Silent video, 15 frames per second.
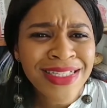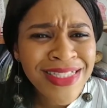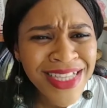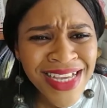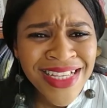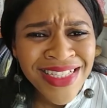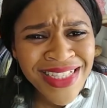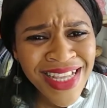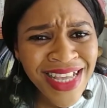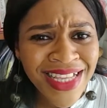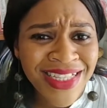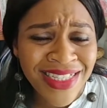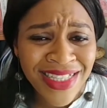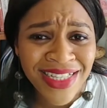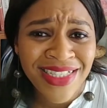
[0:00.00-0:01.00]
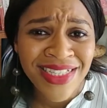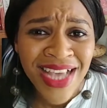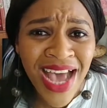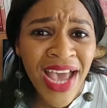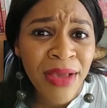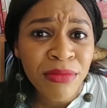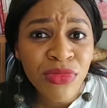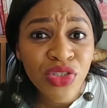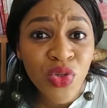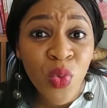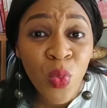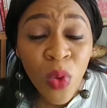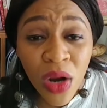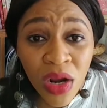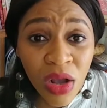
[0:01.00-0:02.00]
this is the time to
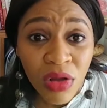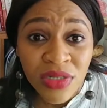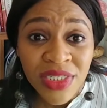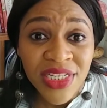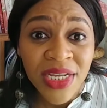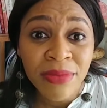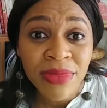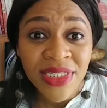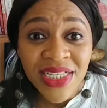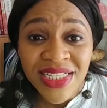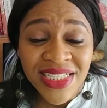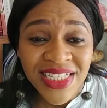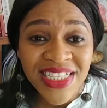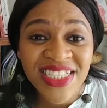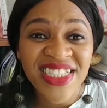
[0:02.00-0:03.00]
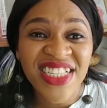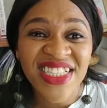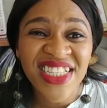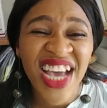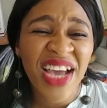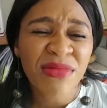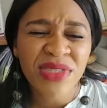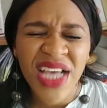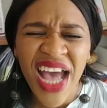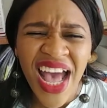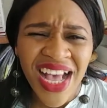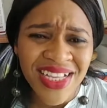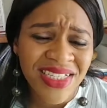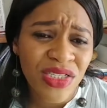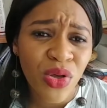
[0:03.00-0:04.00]
work on them. This is the time to
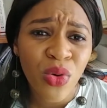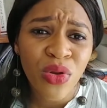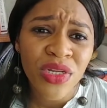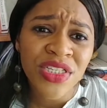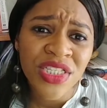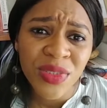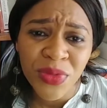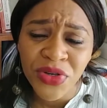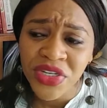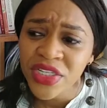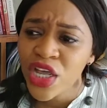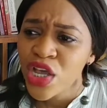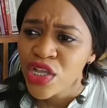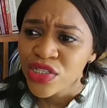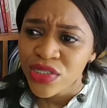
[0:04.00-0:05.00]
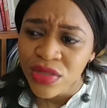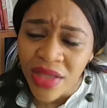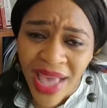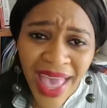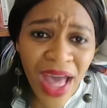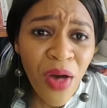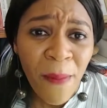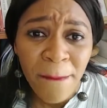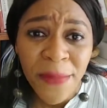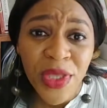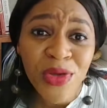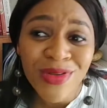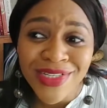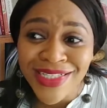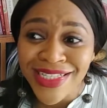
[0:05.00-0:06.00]
ask the Holy Spirit to help
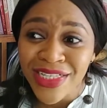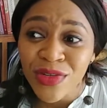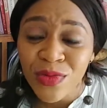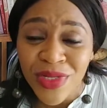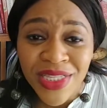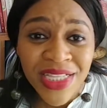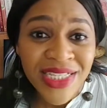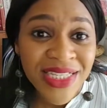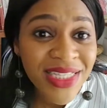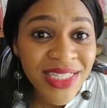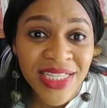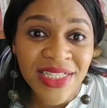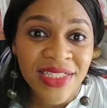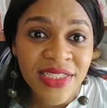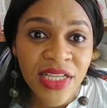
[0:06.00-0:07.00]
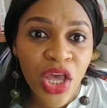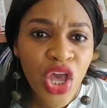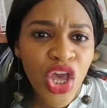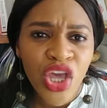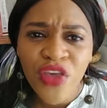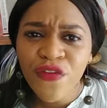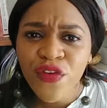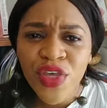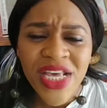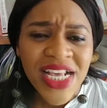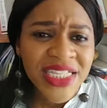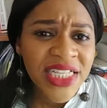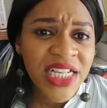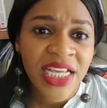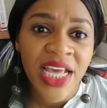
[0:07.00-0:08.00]
you deal with these things. If you
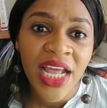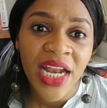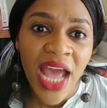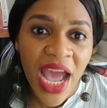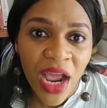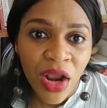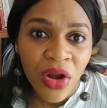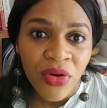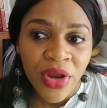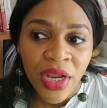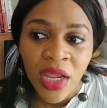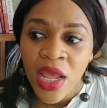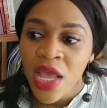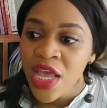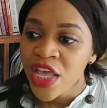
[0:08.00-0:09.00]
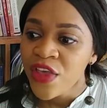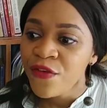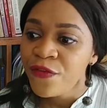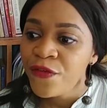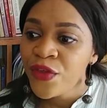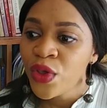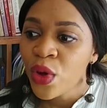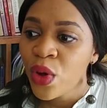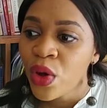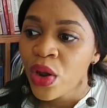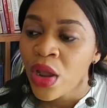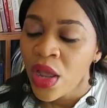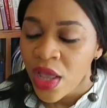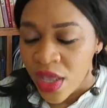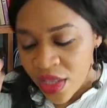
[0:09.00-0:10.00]
easily get angry,
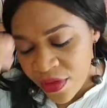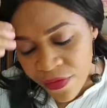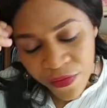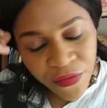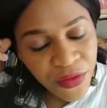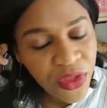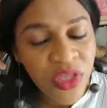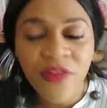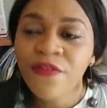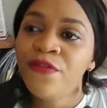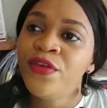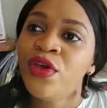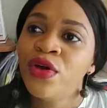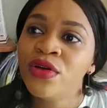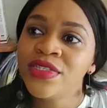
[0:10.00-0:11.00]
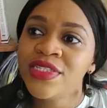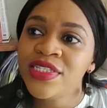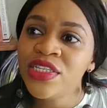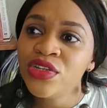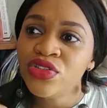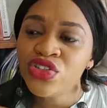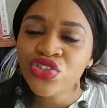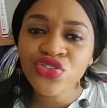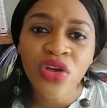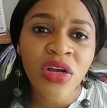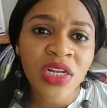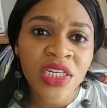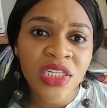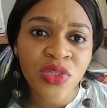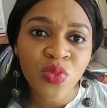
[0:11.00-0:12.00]
if you're still
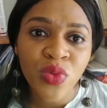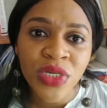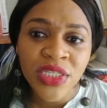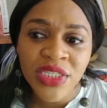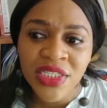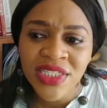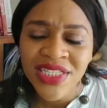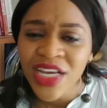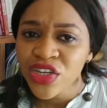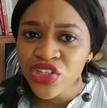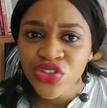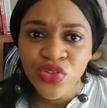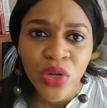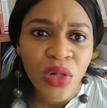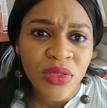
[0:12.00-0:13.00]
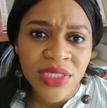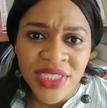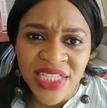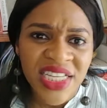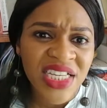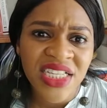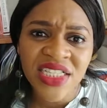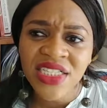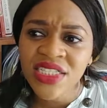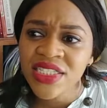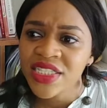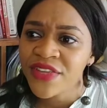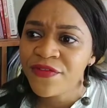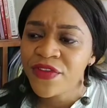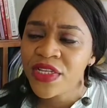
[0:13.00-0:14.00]
struggling with sexual sins,
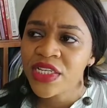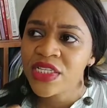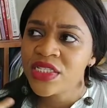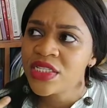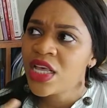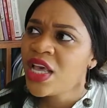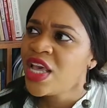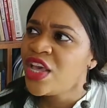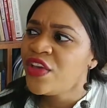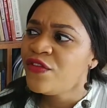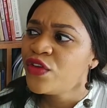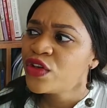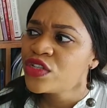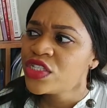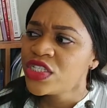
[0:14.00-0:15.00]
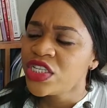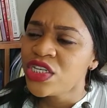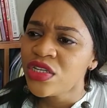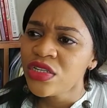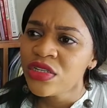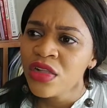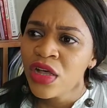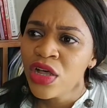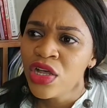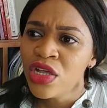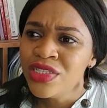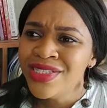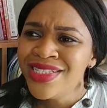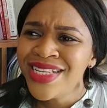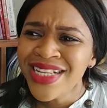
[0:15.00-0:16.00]
if you're still
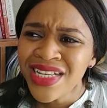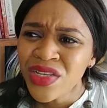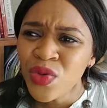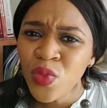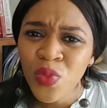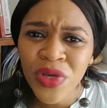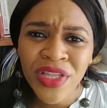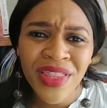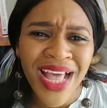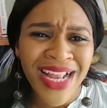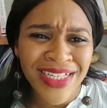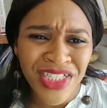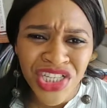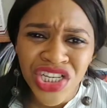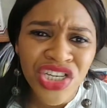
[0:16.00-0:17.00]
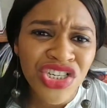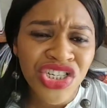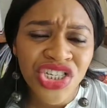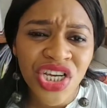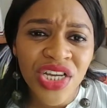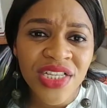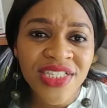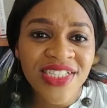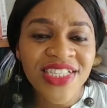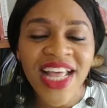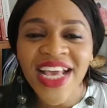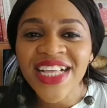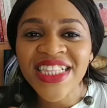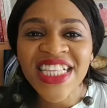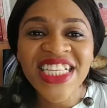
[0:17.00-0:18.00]
dealing with addictions,
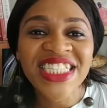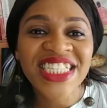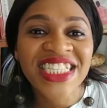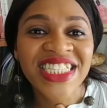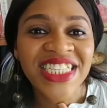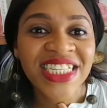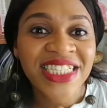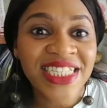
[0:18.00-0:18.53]
like, this is the